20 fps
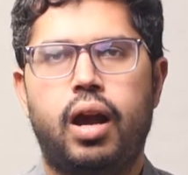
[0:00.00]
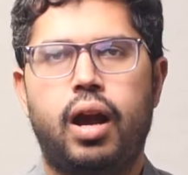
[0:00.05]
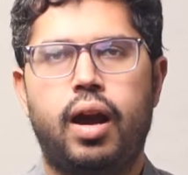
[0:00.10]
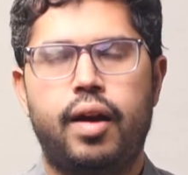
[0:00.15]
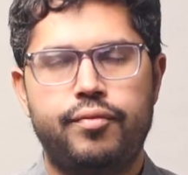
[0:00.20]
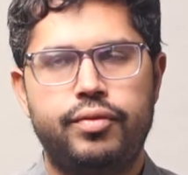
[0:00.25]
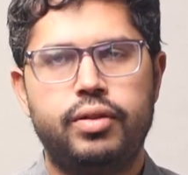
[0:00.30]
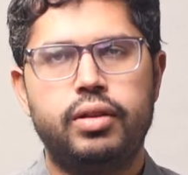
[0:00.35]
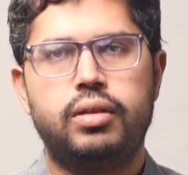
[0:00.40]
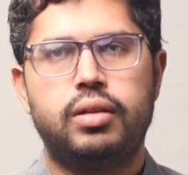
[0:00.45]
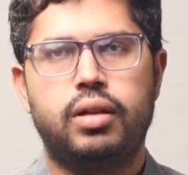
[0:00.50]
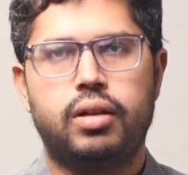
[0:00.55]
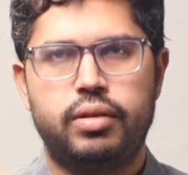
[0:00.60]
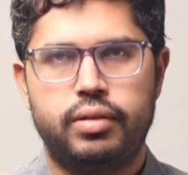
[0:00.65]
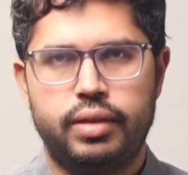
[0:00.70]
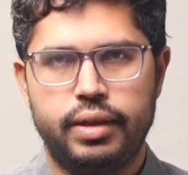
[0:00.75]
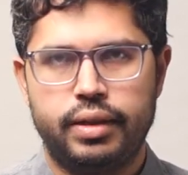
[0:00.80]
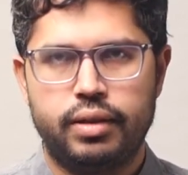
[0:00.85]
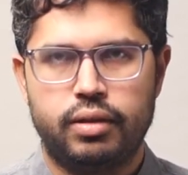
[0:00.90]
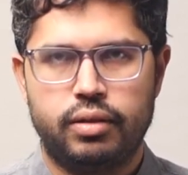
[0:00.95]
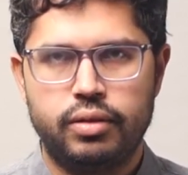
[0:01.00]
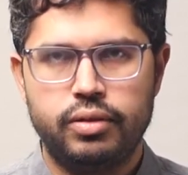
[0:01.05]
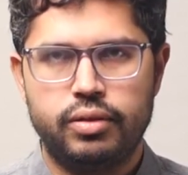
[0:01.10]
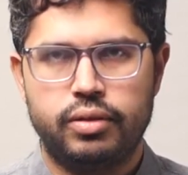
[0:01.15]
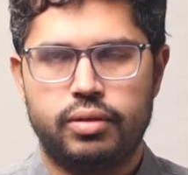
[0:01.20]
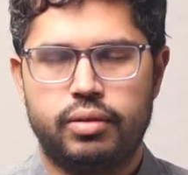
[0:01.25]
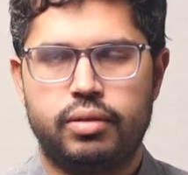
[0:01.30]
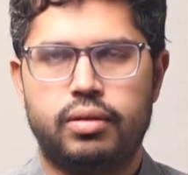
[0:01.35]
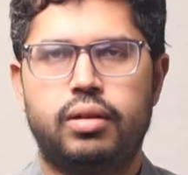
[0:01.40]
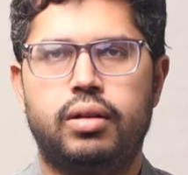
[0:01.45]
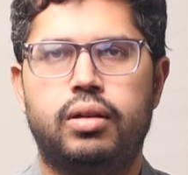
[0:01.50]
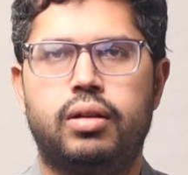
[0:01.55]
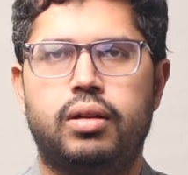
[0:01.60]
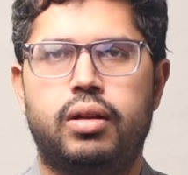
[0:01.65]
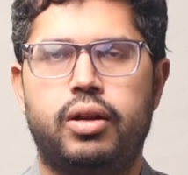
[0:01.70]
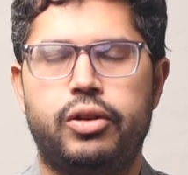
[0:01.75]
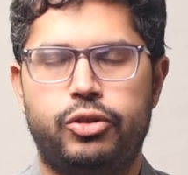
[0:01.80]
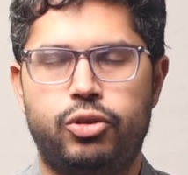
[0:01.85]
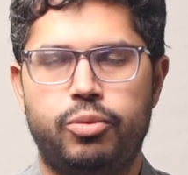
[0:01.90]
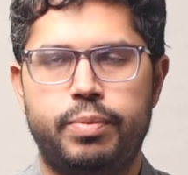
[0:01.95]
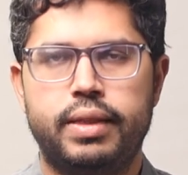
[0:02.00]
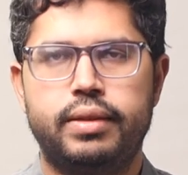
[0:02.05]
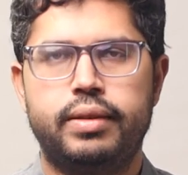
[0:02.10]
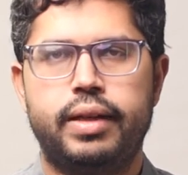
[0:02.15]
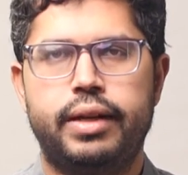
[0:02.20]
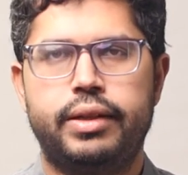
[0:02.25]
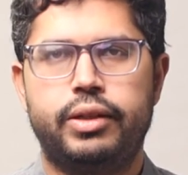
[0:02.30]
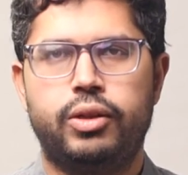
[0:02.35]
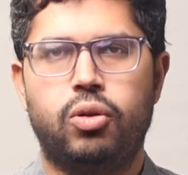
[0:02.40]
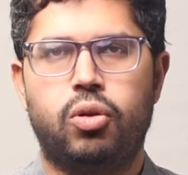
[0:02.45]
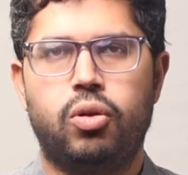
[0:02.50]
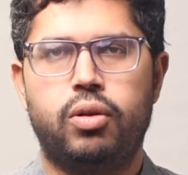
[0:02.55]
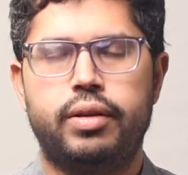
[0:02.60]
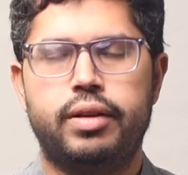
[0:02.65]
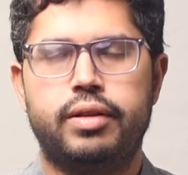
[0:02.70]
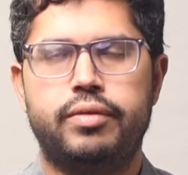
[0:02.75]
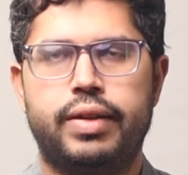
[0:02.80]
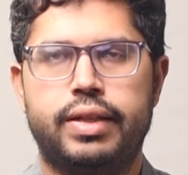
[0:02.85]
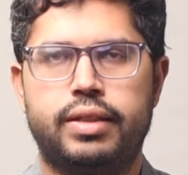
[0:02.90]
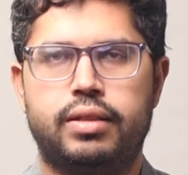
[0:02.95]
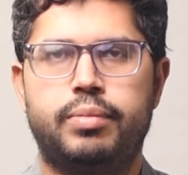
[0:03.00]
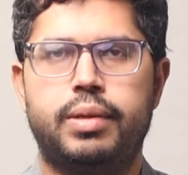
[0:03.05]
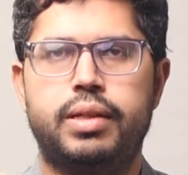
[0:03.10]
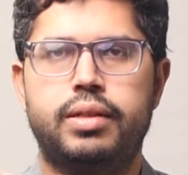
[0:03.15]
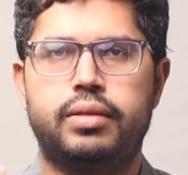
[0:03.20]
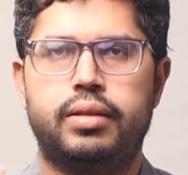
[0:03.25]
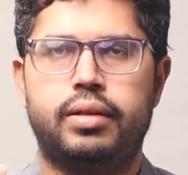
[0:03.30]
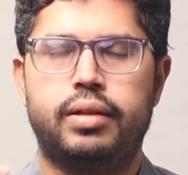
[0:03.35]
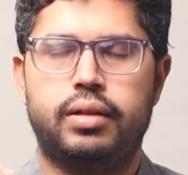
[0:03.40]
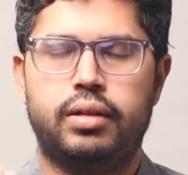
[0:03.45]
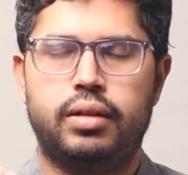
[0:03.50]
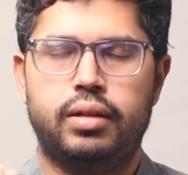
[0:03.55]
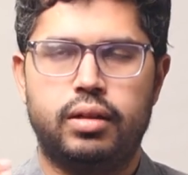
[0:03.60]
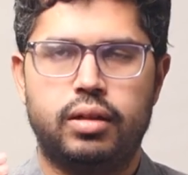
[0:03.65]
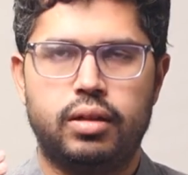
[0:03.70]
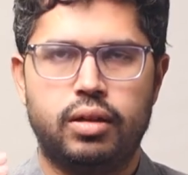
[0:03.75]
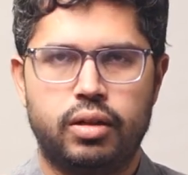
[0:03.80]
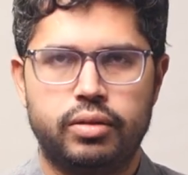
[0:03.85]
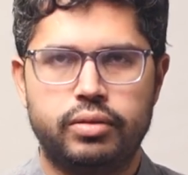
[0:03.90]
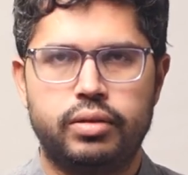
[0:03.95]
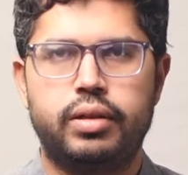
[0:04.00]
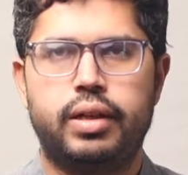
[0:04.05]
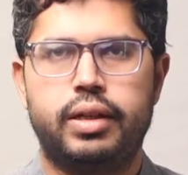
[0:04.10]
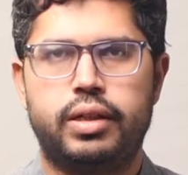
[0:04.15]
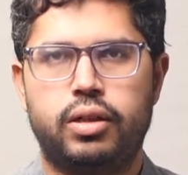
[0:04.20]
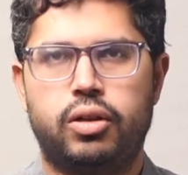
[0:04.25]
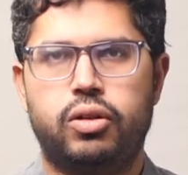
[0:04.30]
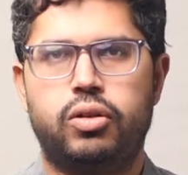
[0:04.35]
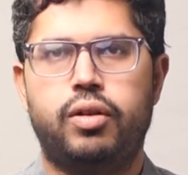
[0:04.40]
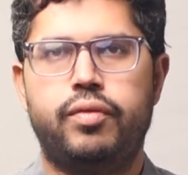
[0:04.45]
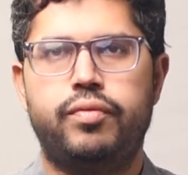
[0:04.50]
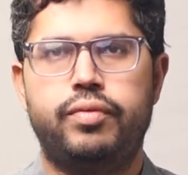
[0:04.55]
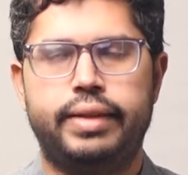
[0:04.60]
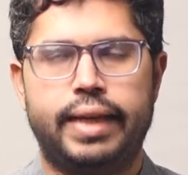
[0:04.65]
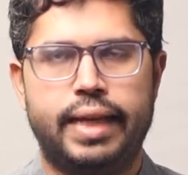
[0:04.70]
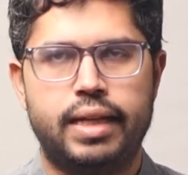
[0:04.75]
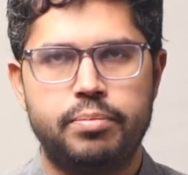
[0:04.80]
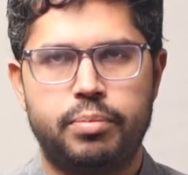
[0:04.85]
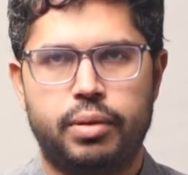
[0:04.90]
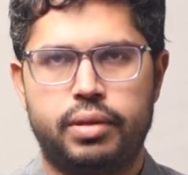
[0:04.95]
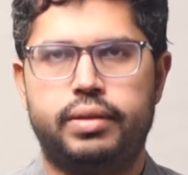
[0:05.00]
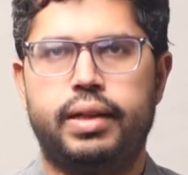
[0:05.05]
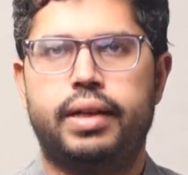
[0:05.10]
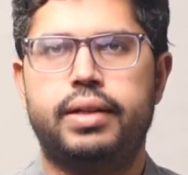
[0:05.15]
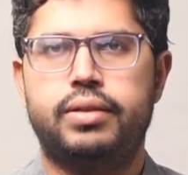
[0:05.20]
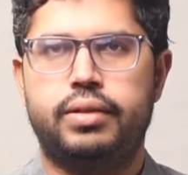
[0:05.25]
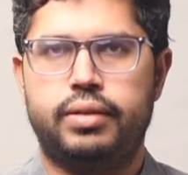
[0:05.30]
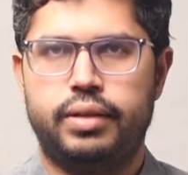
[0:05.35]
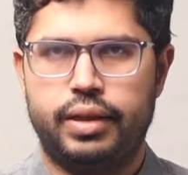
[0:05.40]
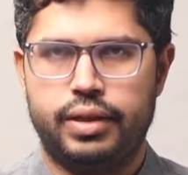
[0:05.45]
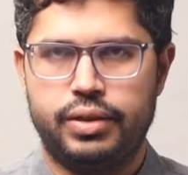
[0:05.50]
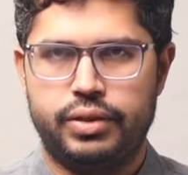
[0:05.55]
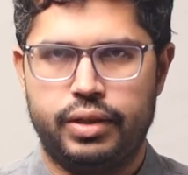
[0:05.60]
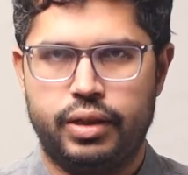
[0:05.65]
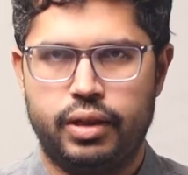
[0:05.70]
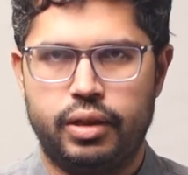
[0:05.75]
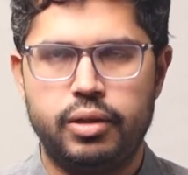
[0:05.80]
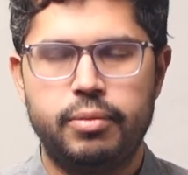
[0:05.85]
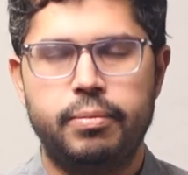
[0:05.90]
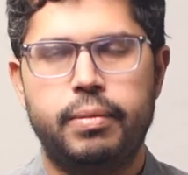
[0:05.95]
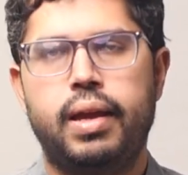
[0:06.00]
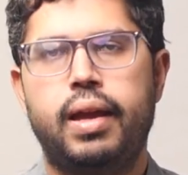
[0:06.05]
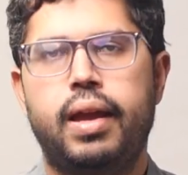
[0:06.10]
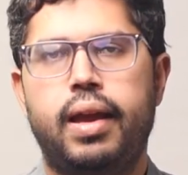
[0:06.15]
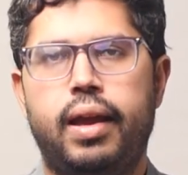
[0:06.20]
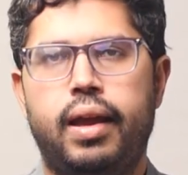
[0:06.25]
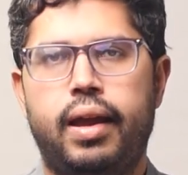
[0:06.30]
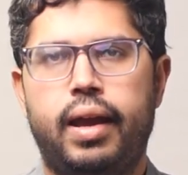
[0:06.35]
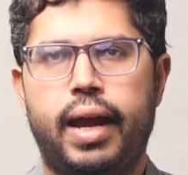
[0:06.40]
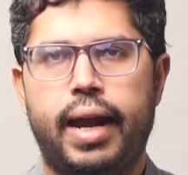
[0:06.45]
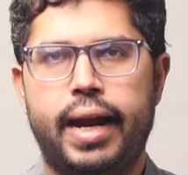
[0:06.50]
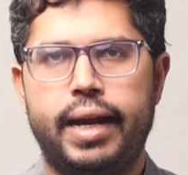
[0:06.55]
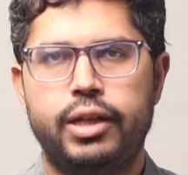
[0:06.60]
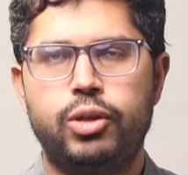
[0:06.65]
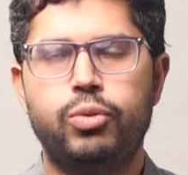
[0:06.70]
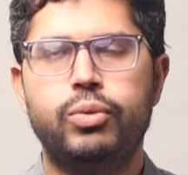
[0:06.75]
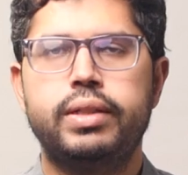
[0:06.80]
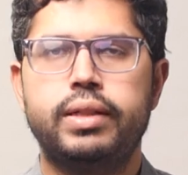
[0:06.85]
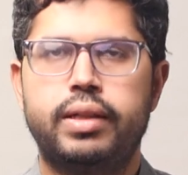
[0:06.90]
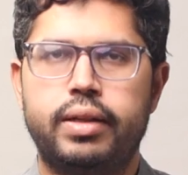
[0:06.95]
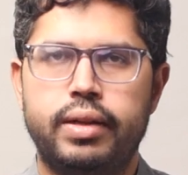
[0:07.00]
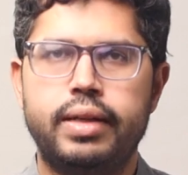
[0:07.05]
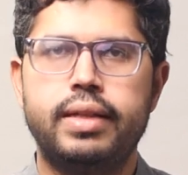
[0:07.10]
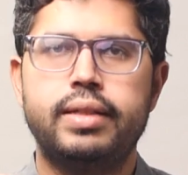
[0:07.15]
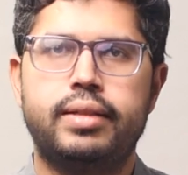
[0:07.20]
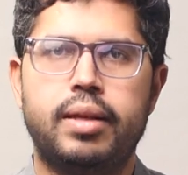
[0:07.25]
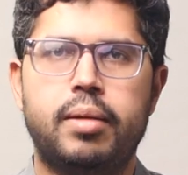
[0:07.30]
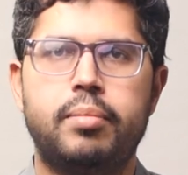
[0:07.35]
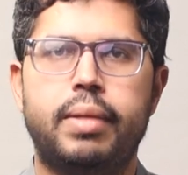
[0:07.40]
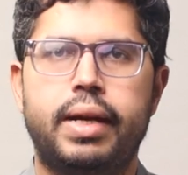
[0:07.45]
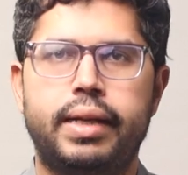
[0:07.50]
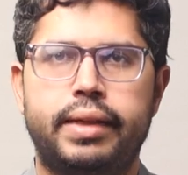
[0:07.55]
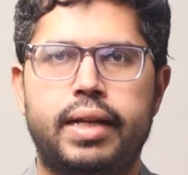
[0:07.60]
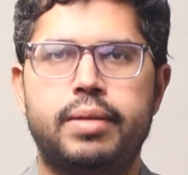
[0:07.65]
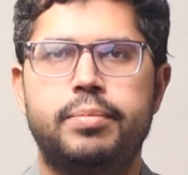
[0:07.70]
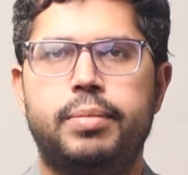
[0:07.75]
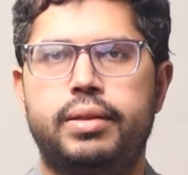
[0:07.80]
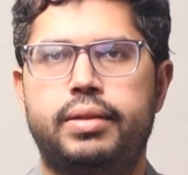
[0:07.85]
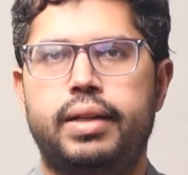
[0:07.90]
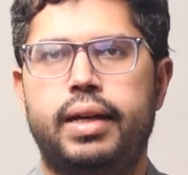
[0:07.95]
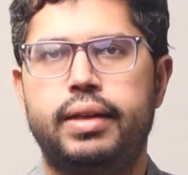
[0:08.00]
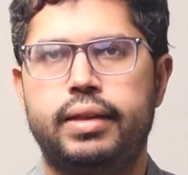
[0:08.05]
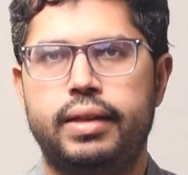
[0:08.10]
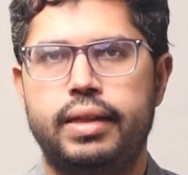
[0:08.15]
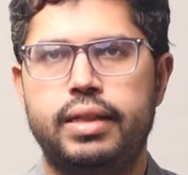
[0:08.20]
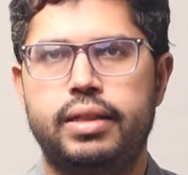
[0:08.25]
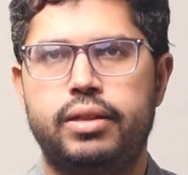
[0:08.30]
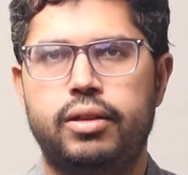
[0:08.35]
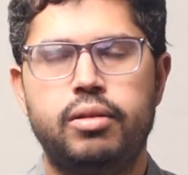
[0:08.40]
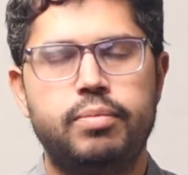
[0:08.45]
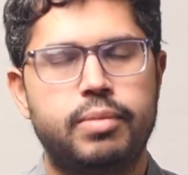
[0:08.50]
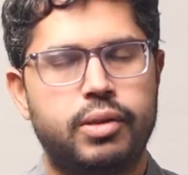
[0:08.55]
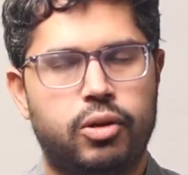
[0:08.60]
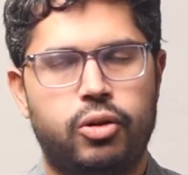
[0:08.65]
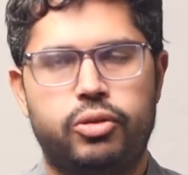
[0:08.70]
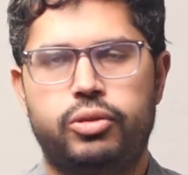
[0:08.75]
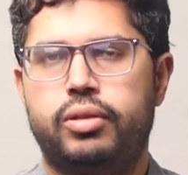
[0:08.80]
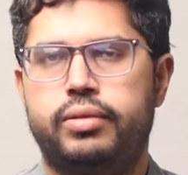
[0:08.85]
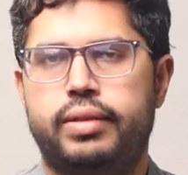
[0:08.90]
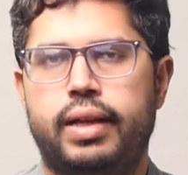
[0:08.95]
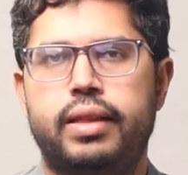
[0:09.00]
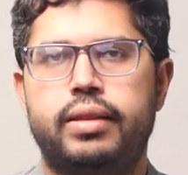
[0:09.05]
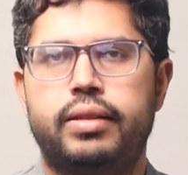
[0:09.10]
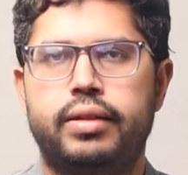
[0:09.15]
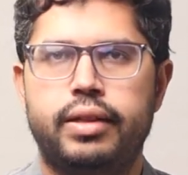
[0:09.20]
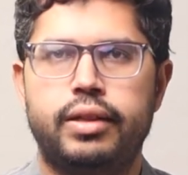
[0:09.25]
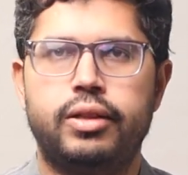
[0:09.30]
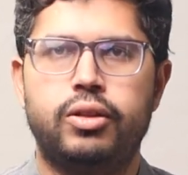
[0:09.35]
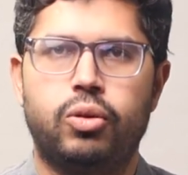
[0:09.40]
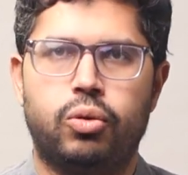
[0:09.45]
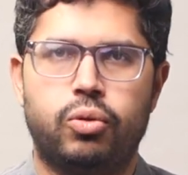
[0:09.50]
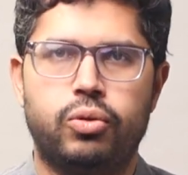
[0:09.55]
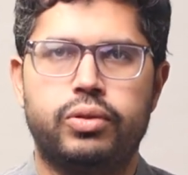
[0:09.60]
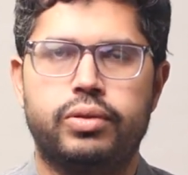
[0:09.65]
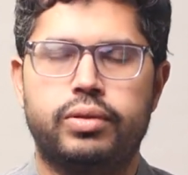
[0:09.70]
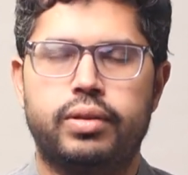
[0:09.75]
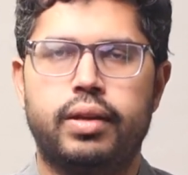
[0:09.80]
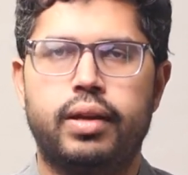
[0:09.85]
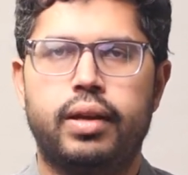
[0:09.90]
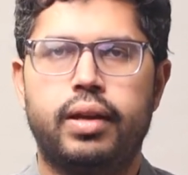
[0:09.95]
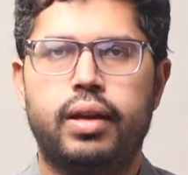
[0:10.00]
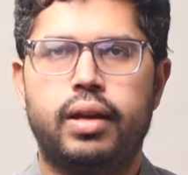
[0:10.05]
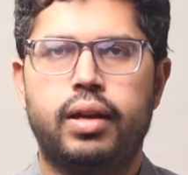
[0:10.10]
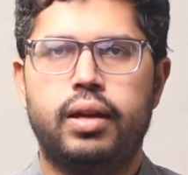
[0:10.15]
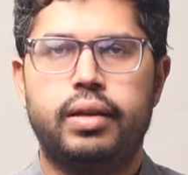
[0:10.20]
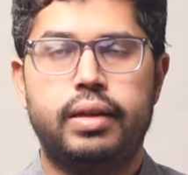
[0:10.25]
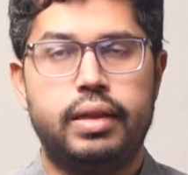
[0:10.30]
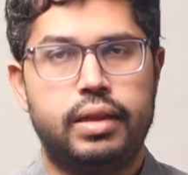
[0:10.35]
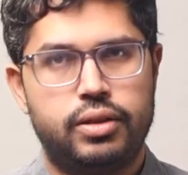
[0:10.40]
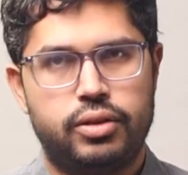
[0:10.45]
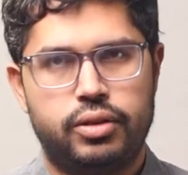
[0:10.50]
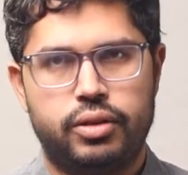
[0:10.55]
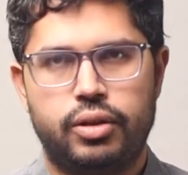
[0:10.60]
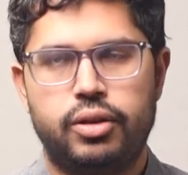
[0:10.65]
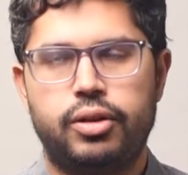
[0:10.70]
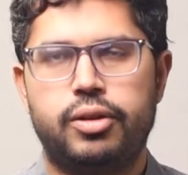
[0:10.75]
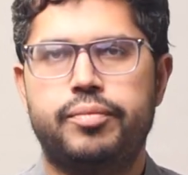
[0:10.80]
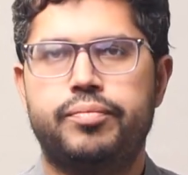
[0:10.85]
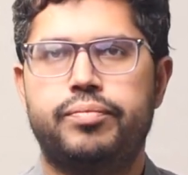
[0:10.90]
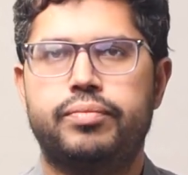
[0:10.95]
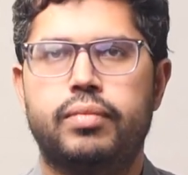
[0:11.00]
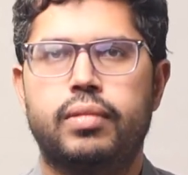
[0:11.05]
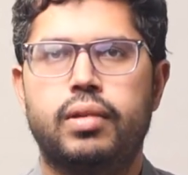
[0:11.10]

After 30 years, assuming that your investments earn a return of 10% CAGR, and you increase them by 10% each year because your salary grows each year,